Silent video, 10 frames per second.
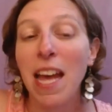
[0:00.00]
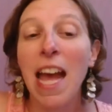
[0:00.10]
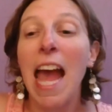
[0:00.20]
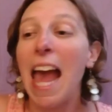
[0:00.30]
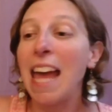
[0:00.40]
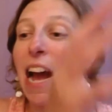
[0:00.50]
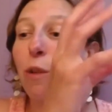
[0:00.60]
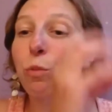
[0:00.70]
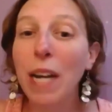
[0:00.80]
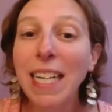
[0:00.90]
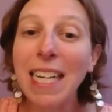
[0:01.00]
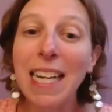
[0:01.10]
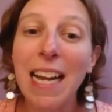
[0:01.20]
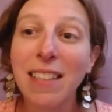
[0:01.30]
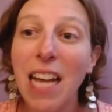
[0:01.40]
and how Reiki
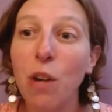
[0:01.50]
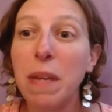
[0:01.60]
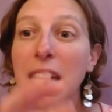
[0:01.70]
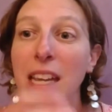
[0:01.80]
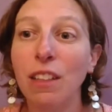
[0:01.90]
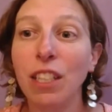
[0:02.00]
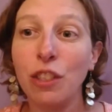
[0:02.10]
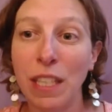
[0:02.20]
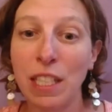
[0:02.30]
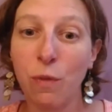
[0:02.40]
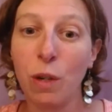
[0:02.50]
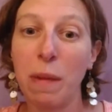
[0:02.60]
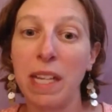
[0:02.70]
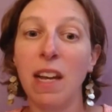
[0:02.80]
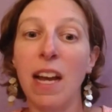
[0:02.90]
has helped me heal and transform
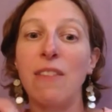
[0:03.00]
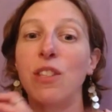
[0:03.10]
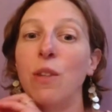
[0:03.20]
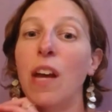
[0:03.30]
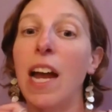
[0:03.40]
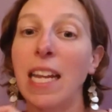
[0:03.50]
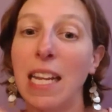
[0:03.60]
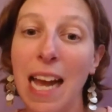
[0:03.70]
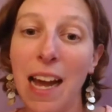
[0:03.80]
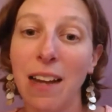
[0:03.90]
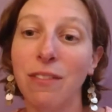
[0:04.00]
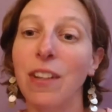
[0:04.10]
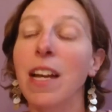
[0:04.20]
my life so that I can have